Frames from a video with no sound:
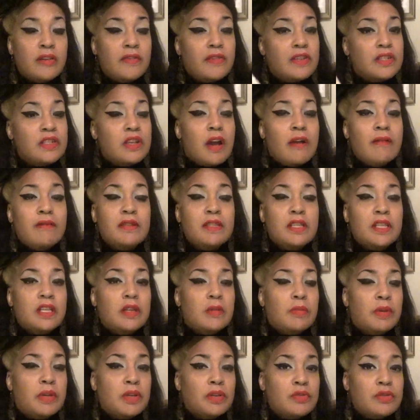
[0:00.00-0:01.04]
because obviously Eight
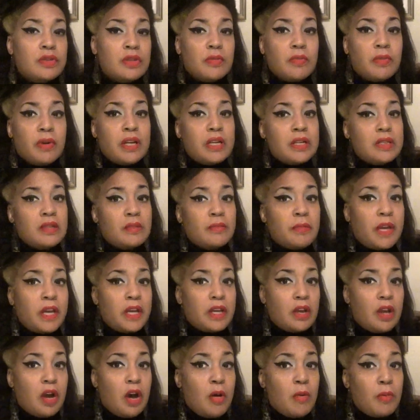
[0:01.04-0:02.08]
of Pentacles upright
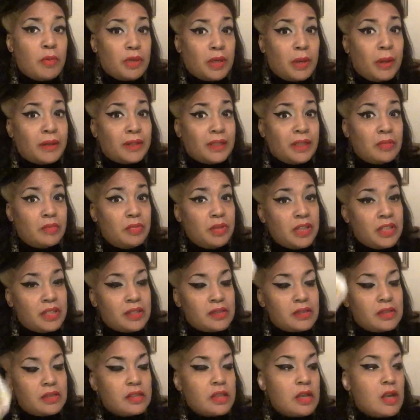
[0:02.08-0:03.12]
somebody all on all day
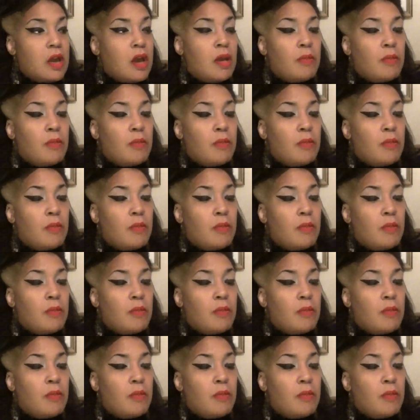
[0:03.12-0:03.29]
business,